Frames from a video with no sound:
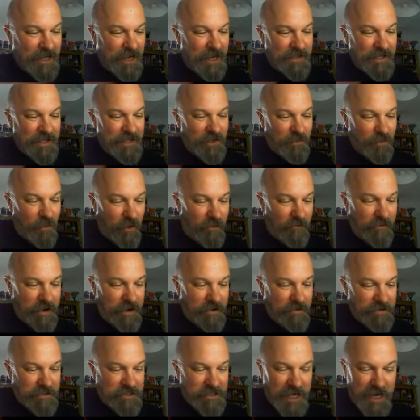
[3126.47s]
and then the
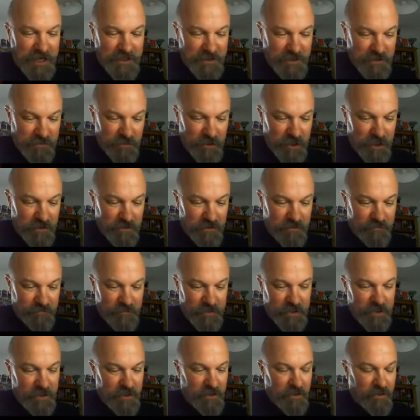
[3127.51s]
Warrior attacks as well.
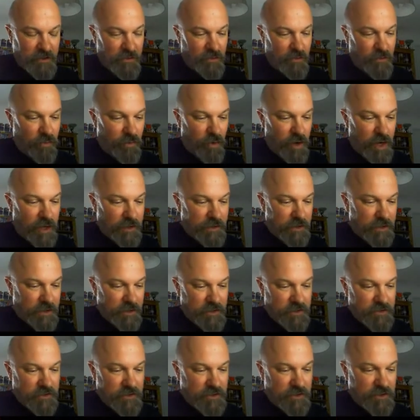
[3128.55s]
One,
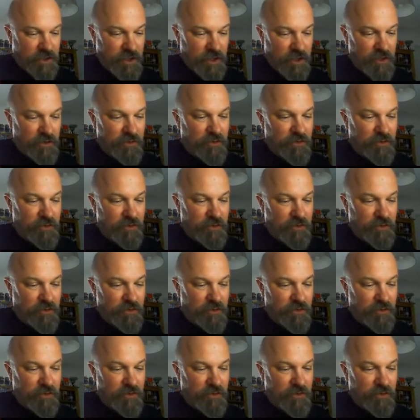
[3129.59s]
two.